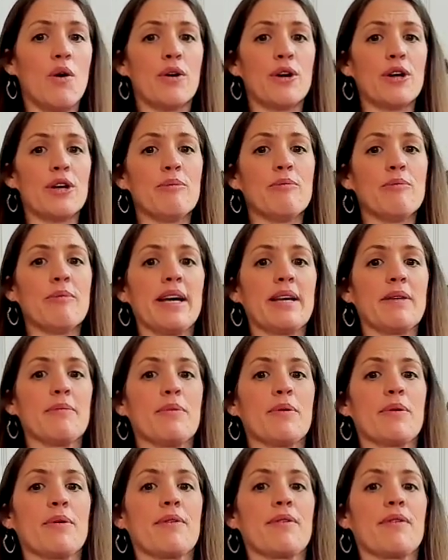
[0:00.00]
or you
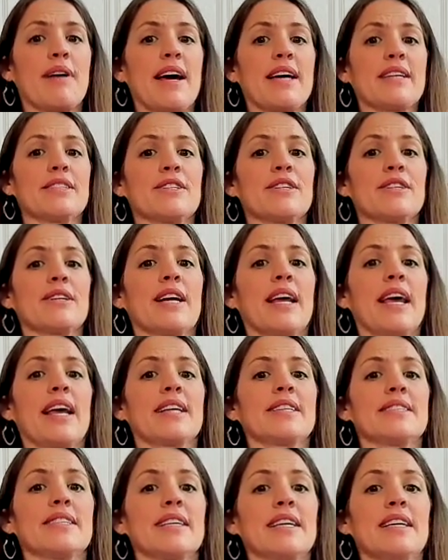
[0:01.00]
might press your
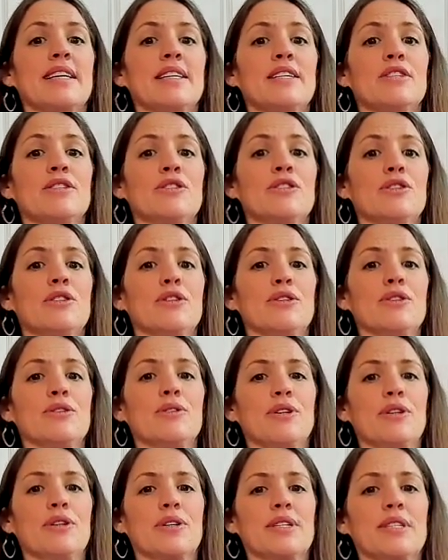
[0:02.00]
hands into
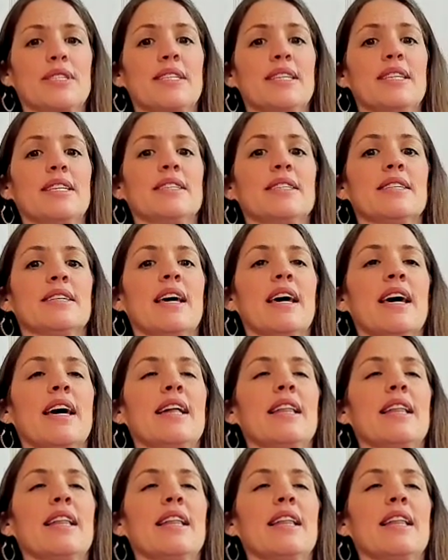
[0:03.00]
your seat,